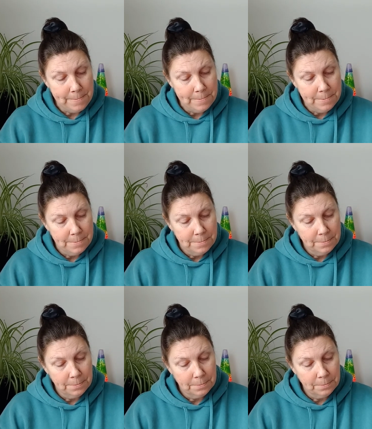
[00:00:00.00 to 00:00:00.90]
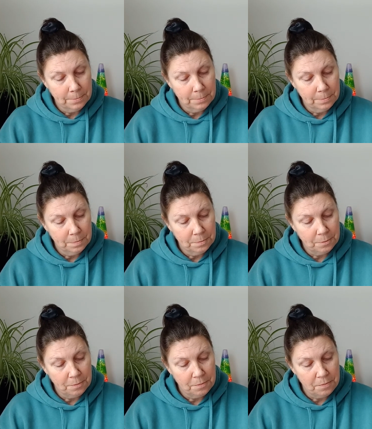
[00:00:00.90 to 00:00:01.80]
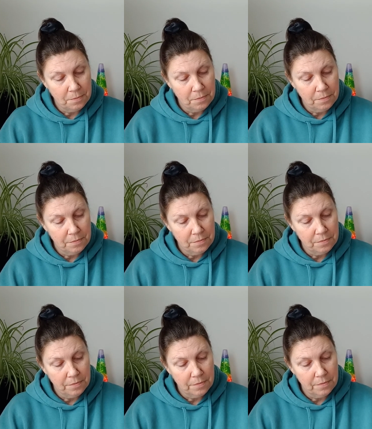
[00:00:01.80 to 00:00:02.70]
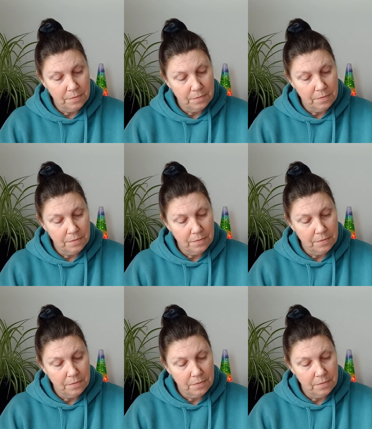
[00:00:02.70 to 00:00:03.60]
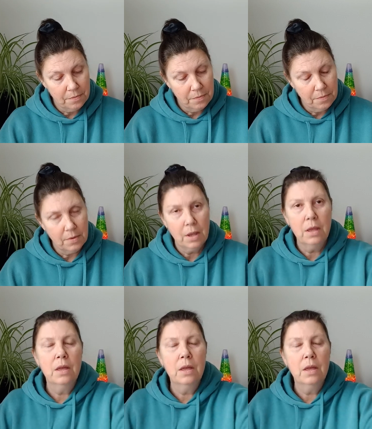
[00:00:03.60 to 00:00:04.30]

(silence)